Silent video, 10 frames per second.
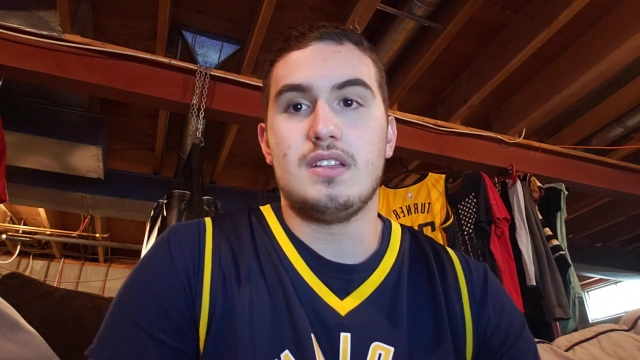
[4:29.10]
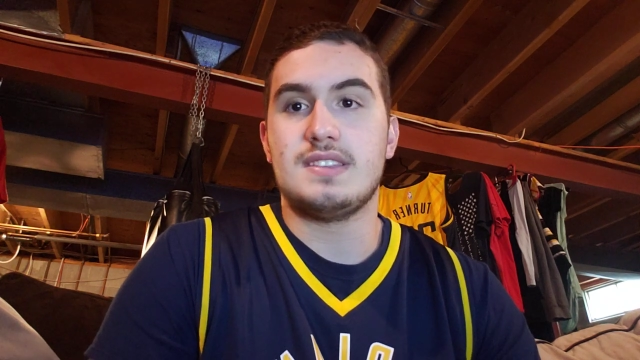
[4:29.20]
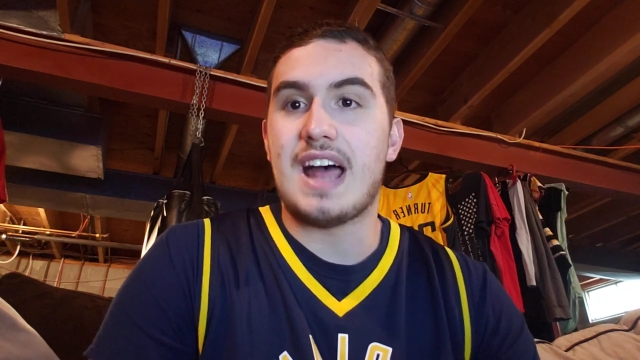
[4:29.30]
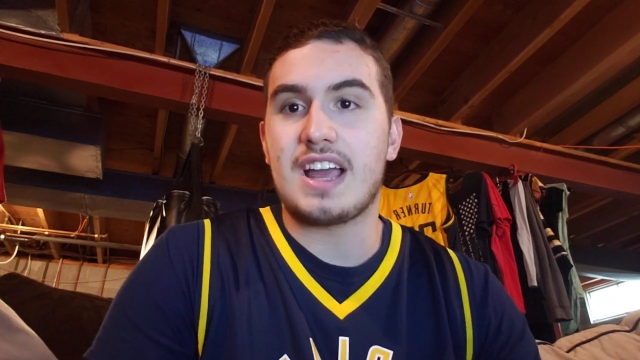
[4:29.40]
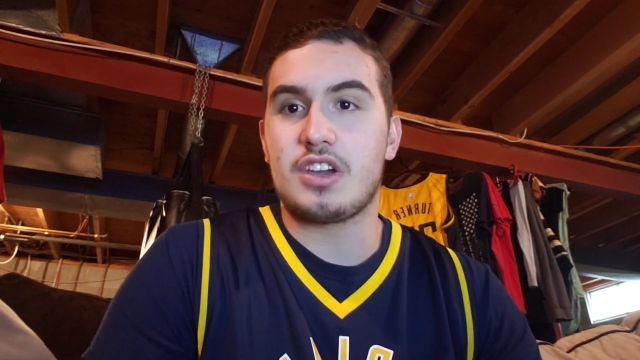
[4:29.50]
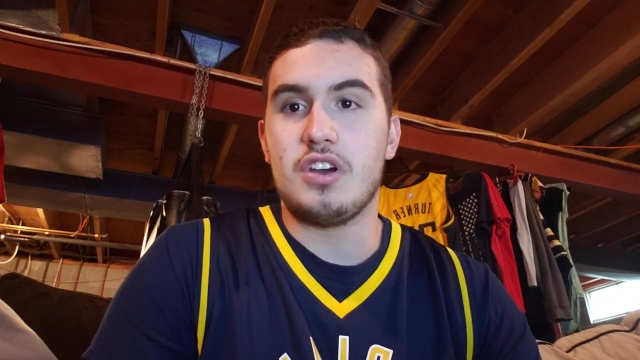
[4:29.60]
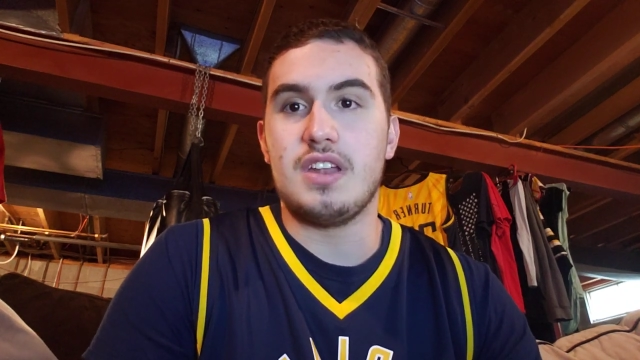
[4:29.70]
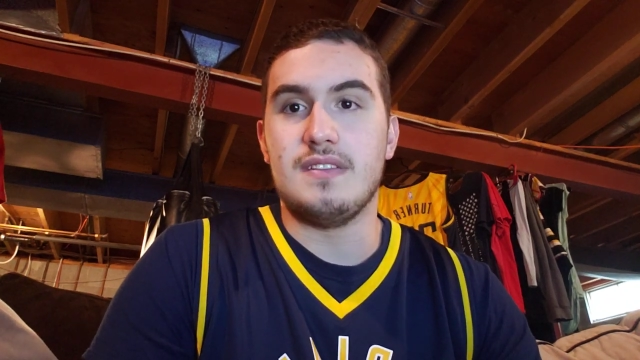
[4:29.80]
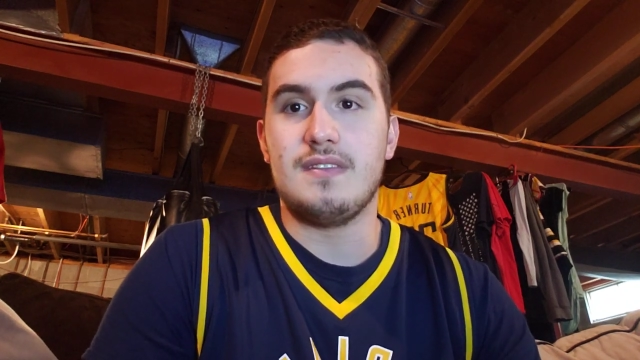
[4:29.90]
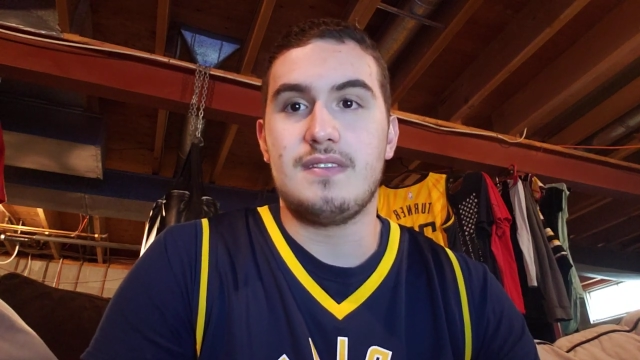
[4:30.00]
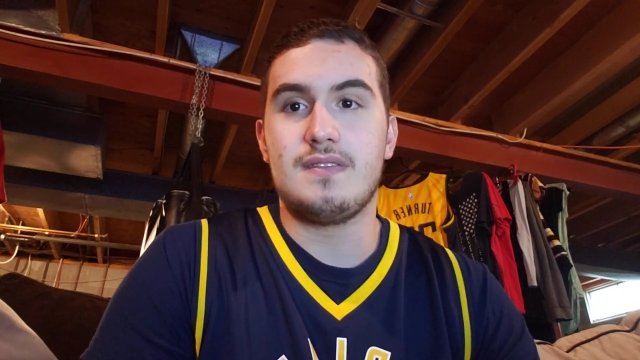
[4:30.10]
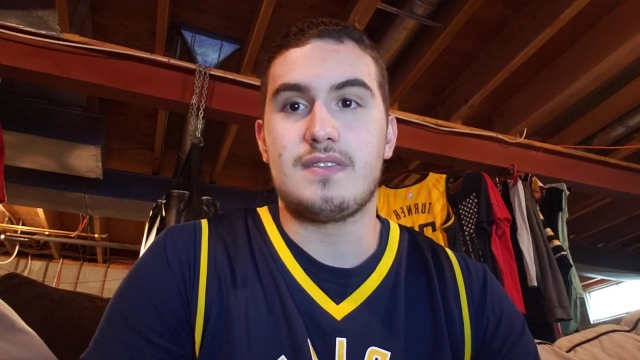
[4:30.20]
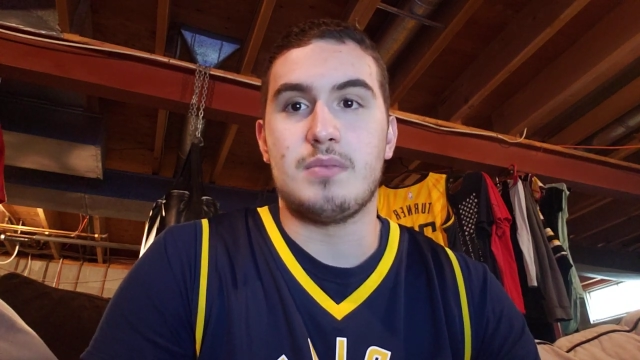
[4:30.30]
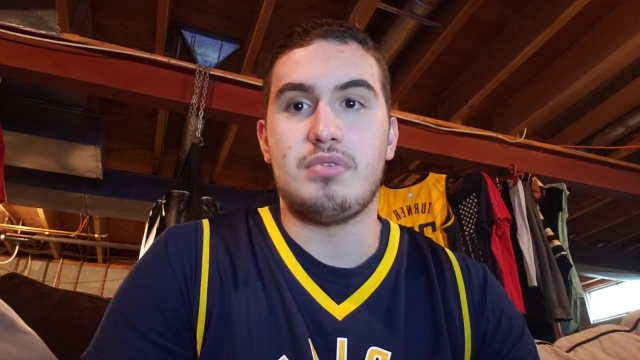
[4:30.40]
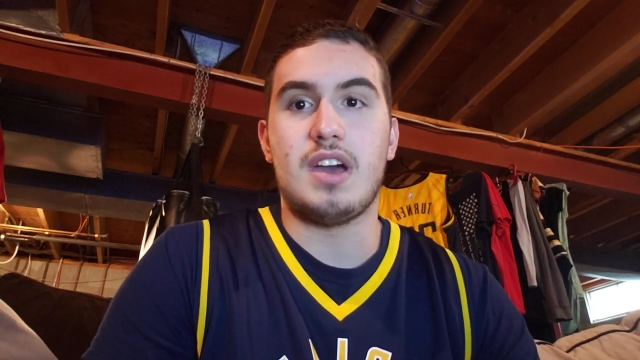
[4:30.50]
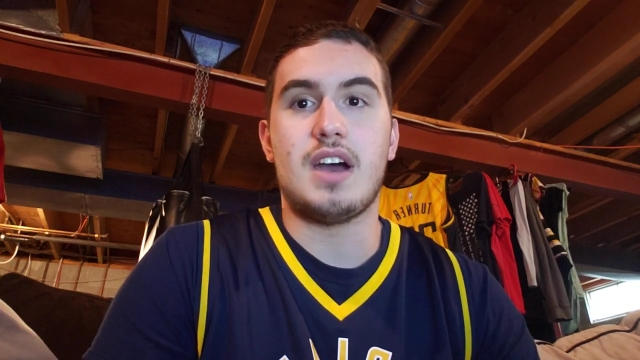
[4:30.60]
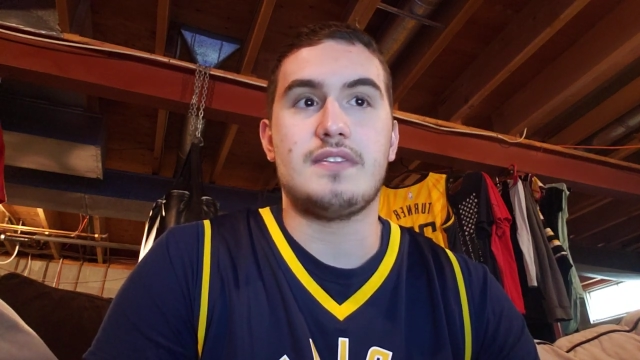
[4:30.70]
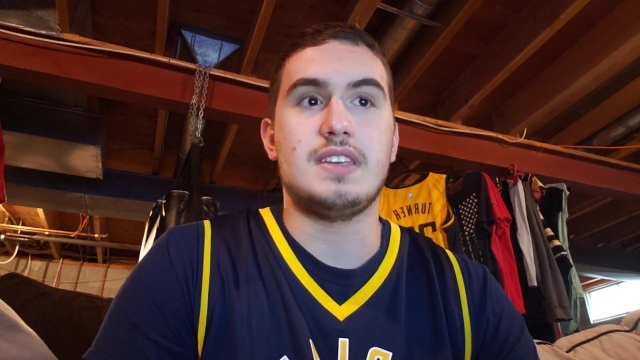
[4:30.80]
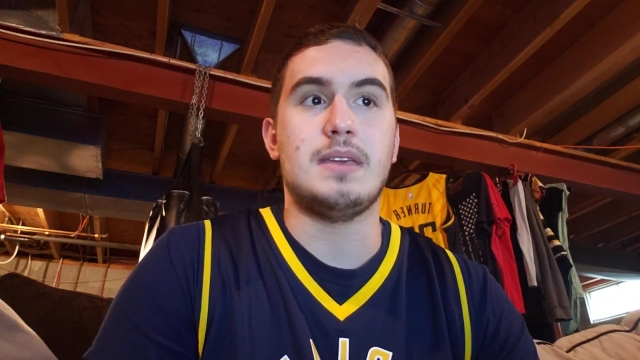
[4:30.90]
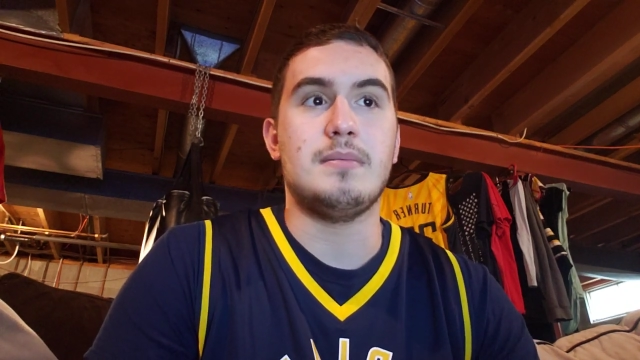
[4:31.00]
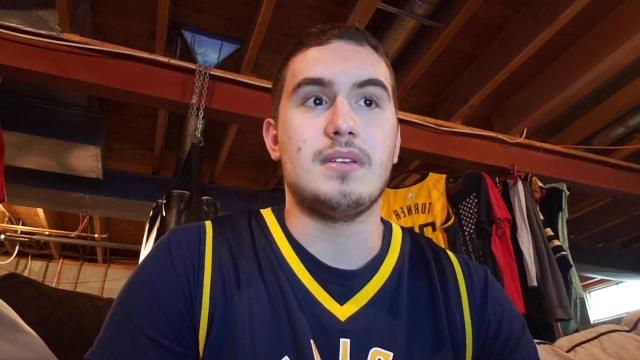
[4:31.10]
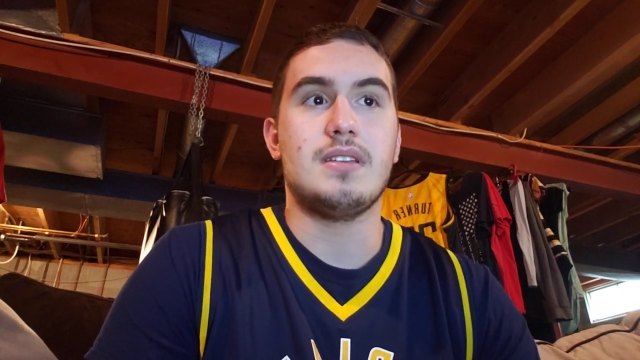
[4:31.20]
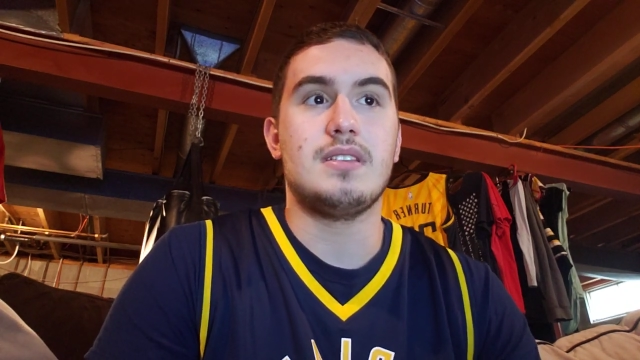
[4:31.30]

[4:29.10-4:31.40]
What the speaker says: not good for a playoff team.